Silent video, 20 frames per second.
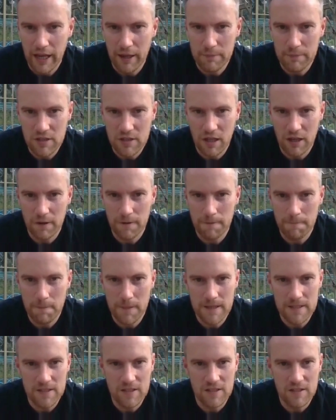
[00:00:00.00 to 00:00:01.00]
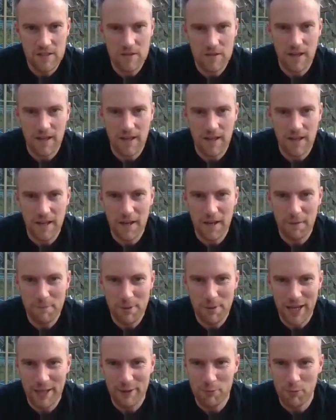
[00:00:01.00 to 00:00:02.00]
So this is an
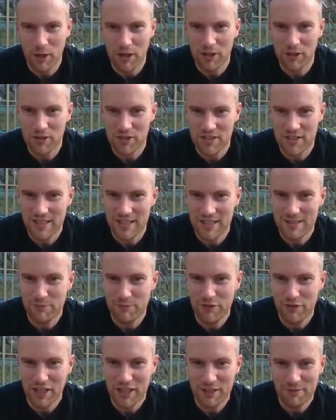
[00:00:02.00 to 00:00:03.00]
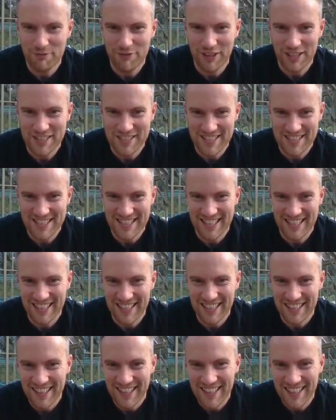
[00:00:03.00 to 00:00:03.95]
unplanned one. I can see some thinking faces here.